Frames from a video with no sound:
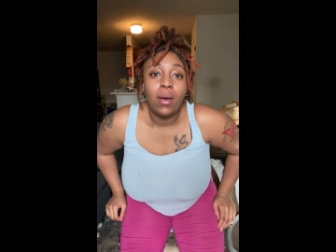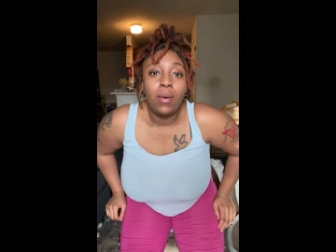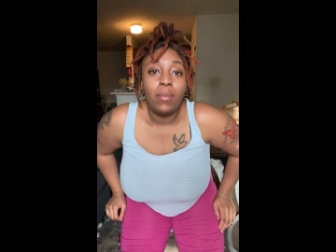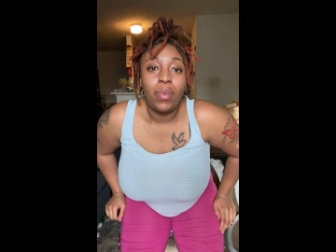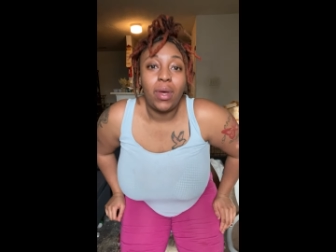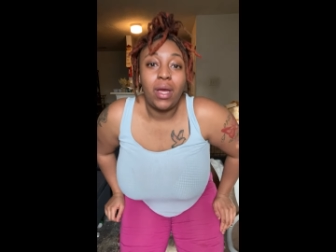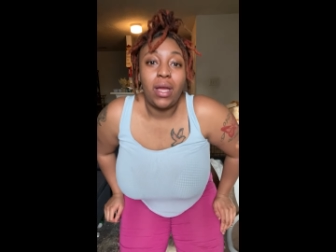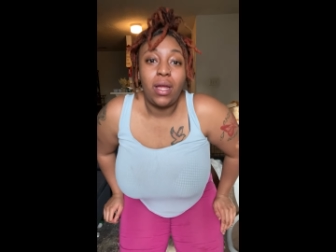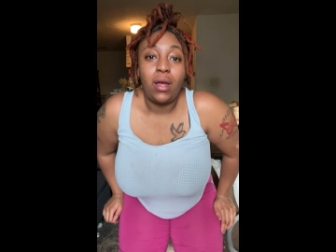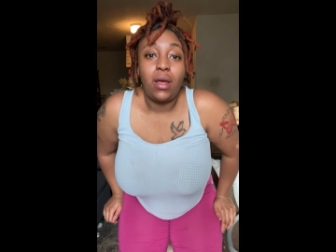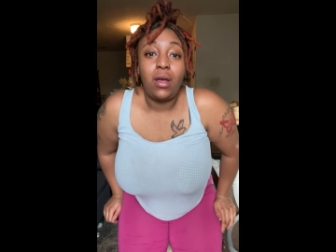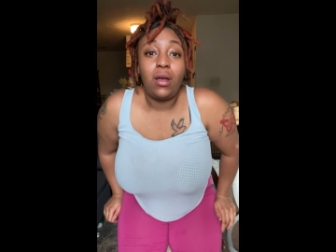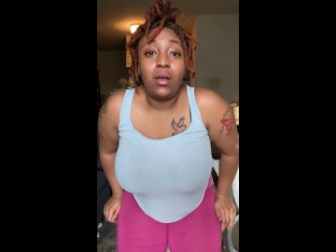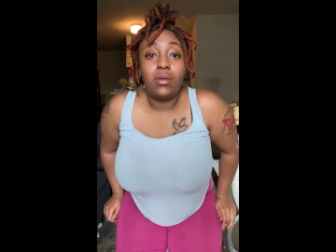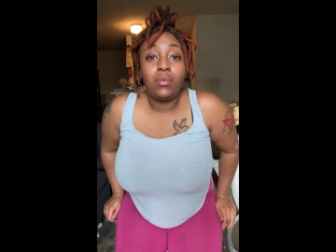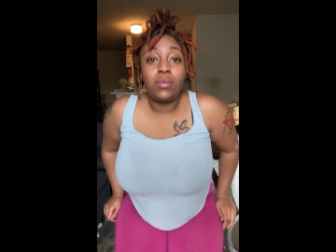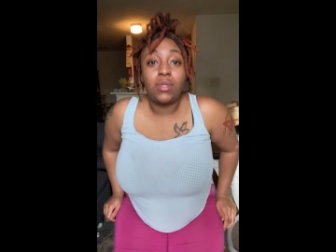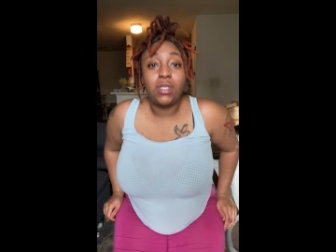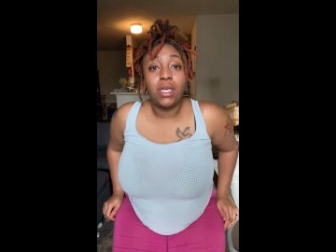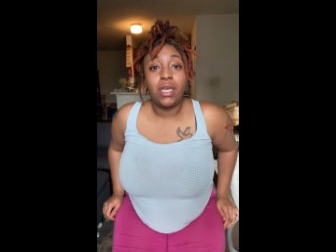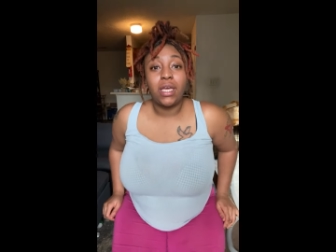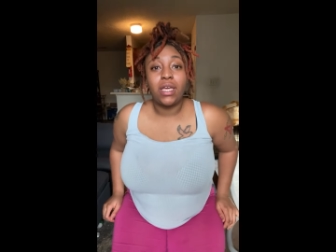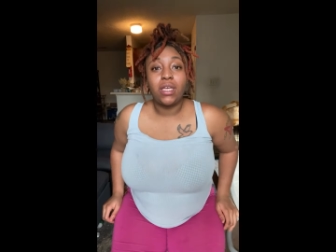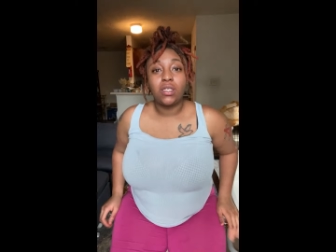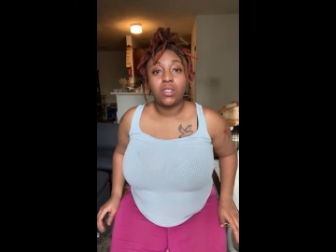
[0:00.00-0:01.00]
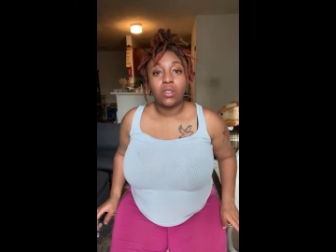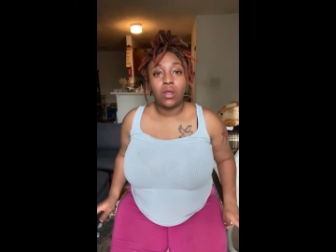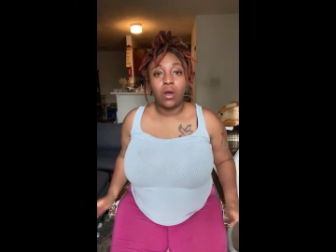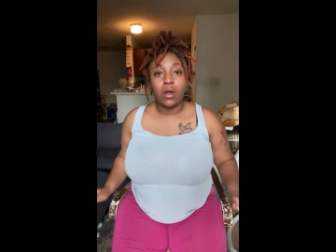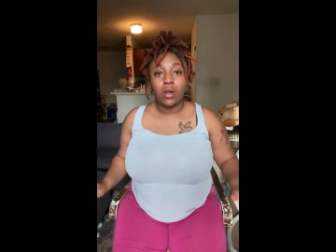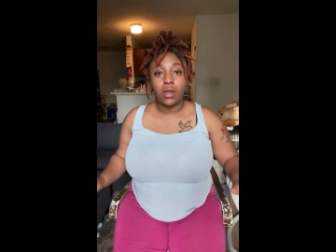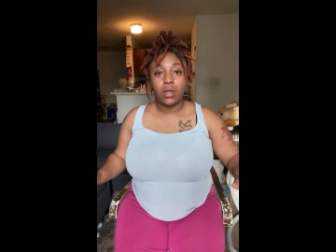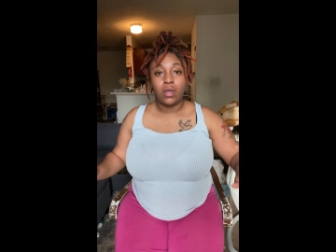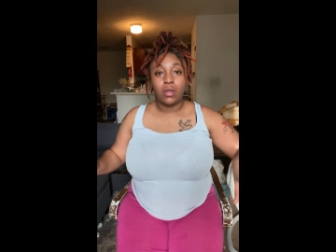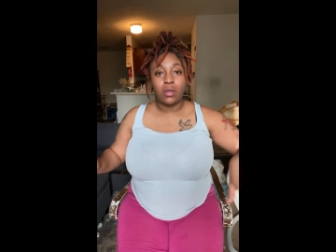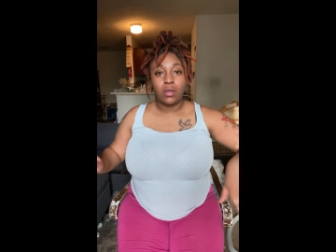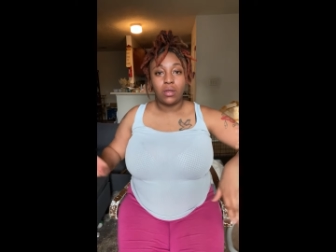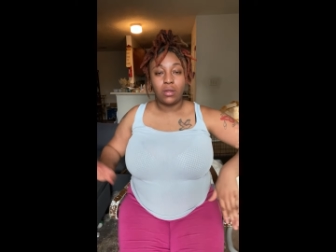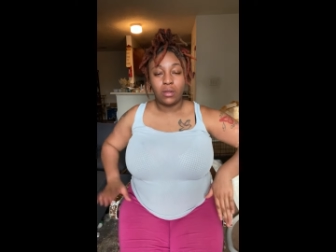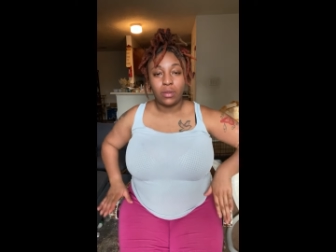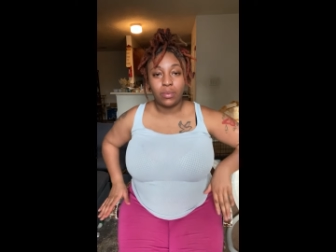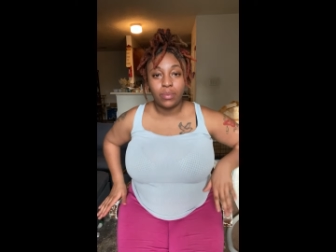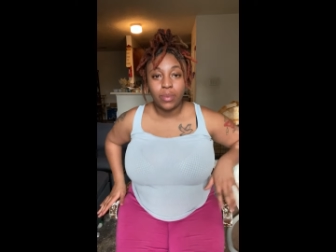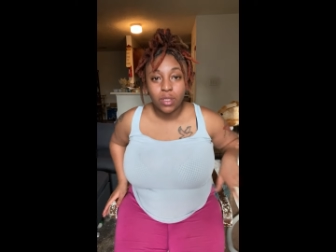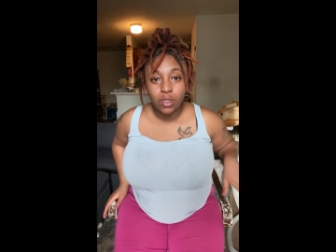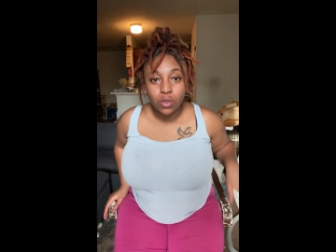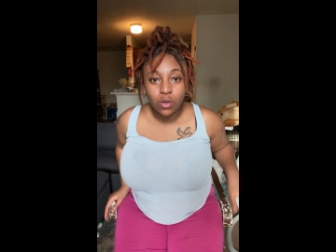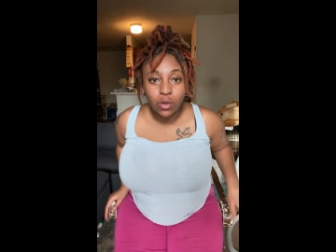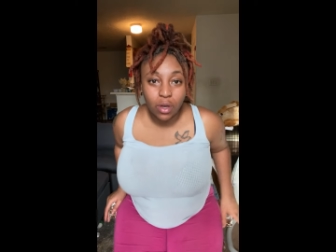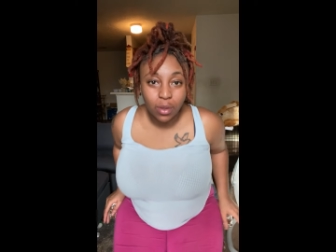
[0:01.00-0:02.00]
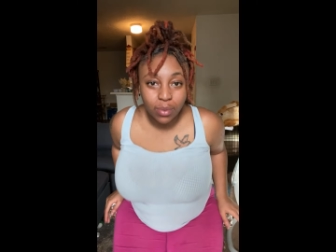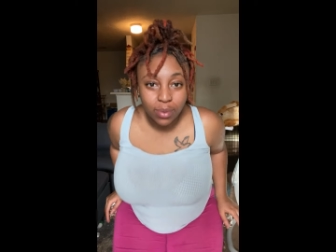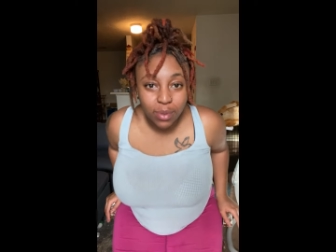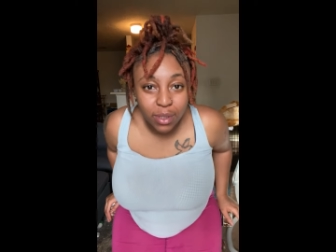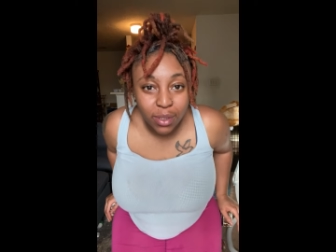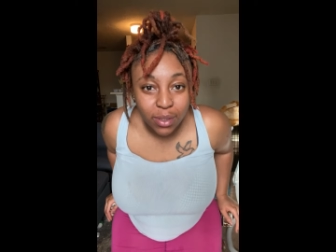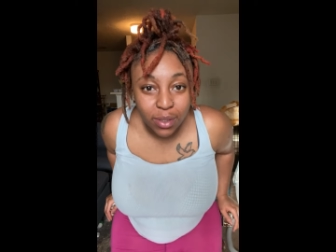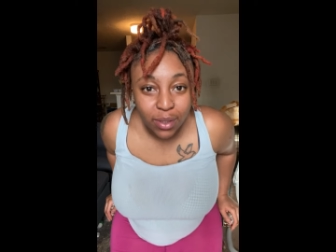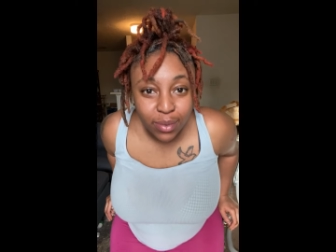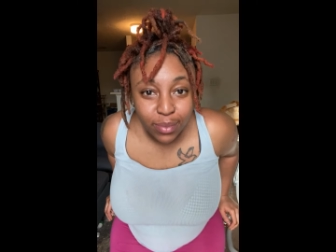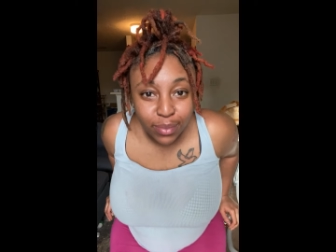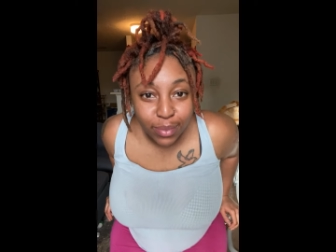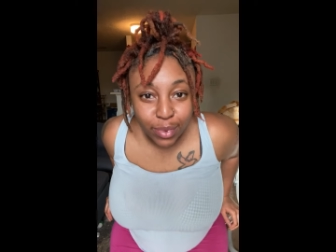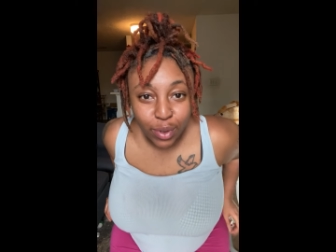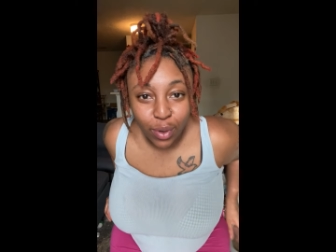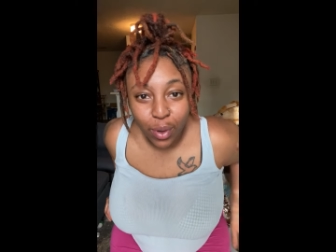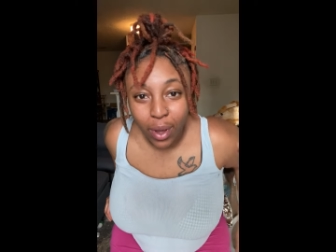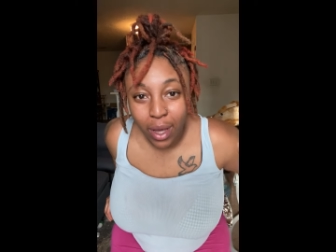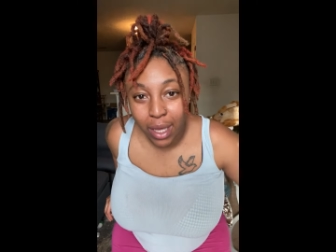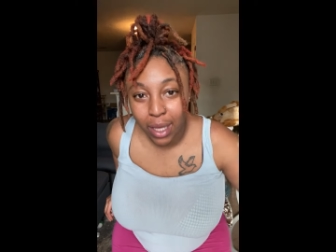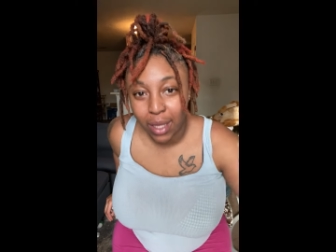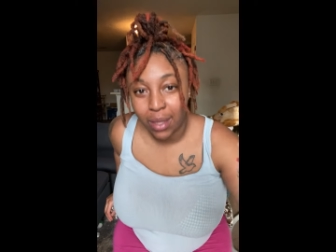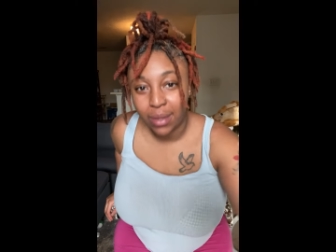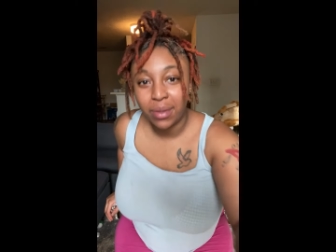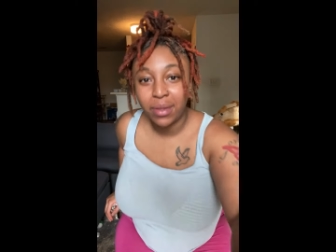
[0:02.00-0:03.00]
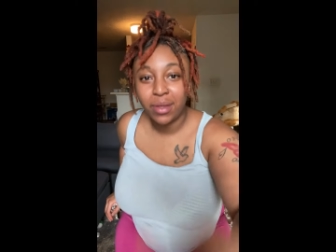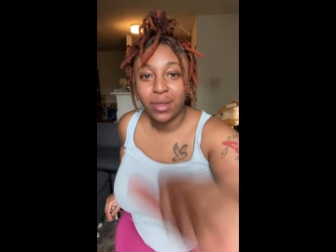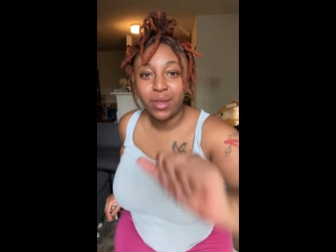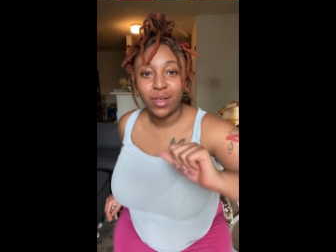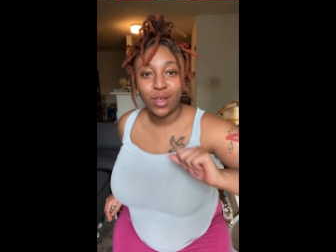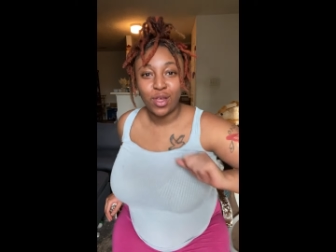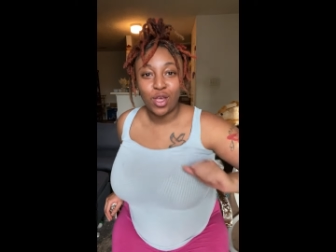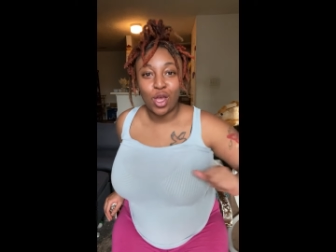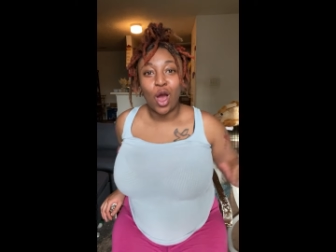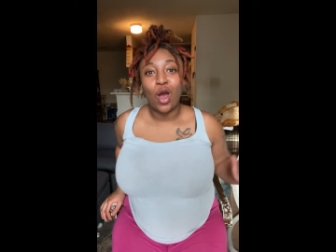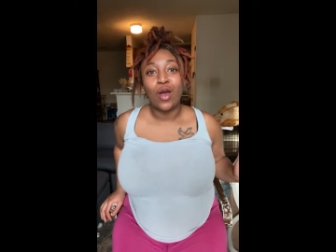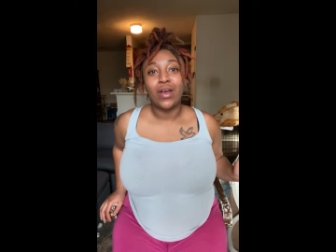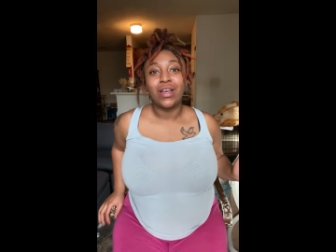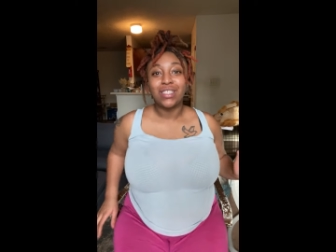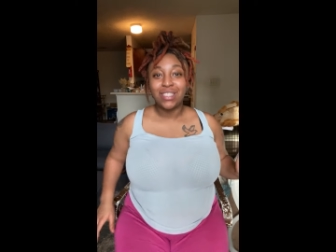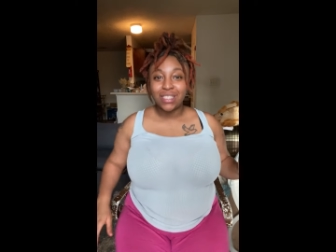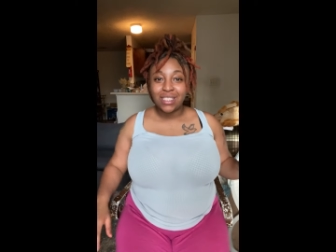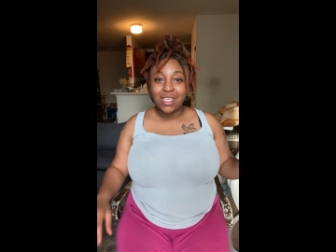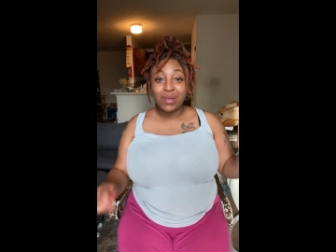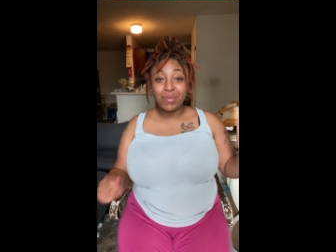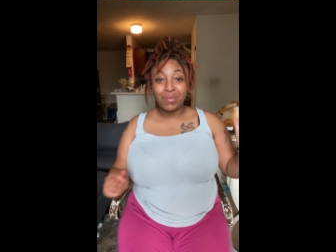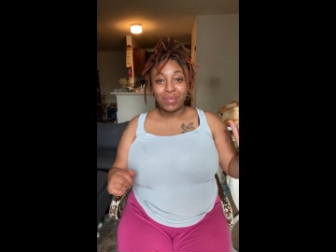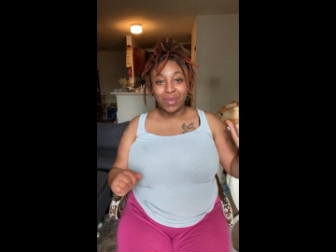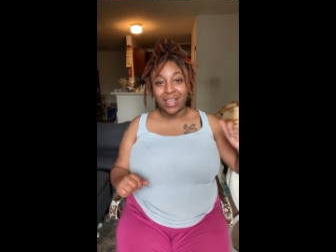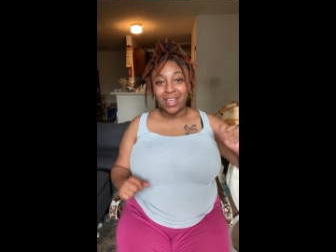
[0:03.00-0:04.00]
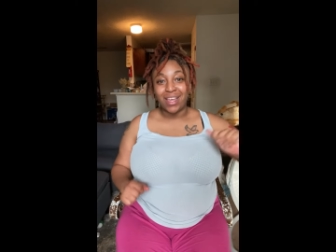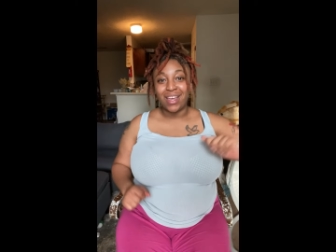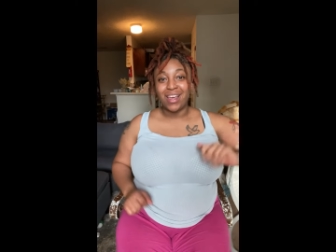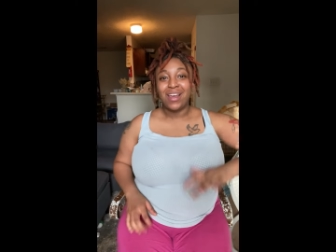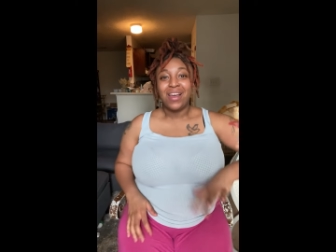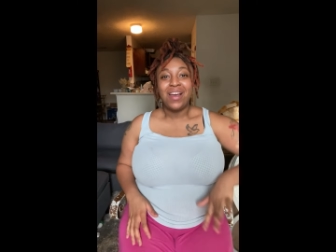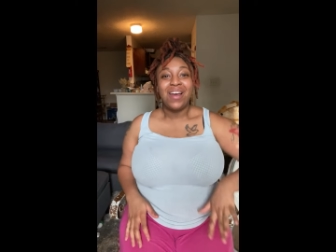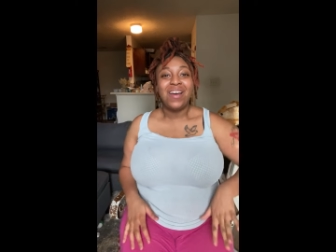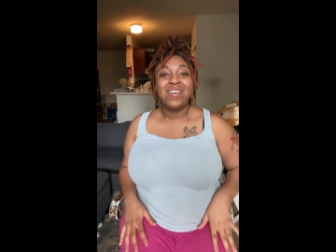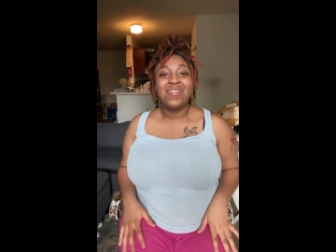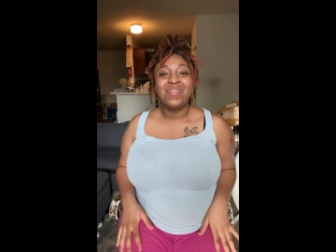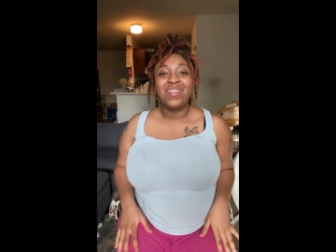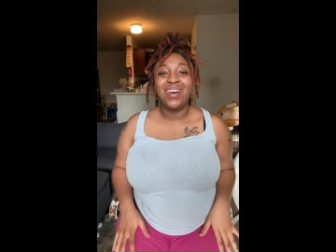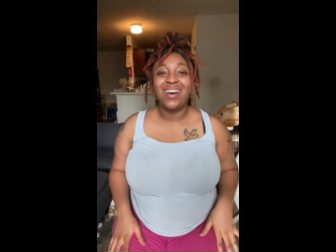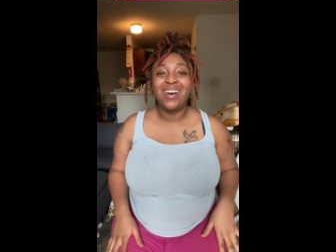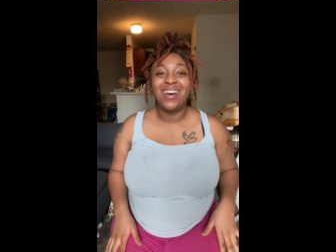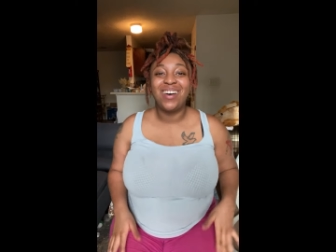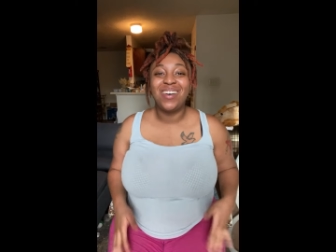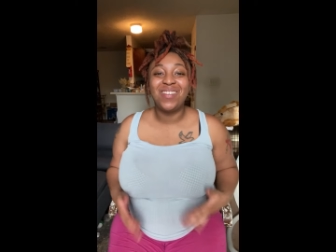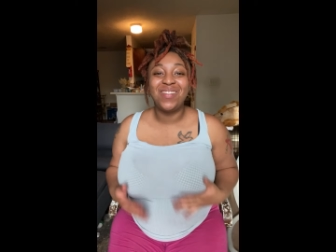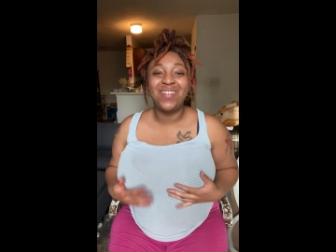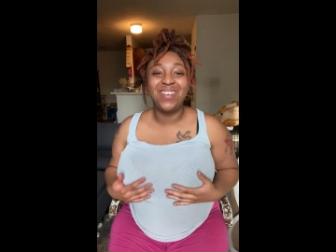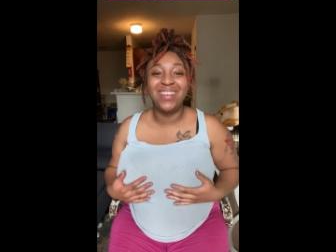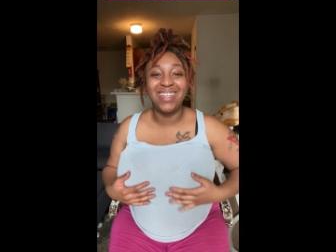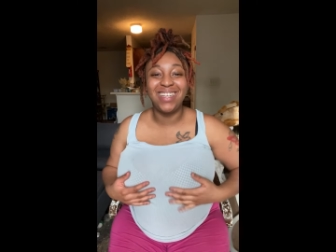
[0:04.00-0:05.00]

But um, to get started, let me scoot up some so I can y'all can see me. But um,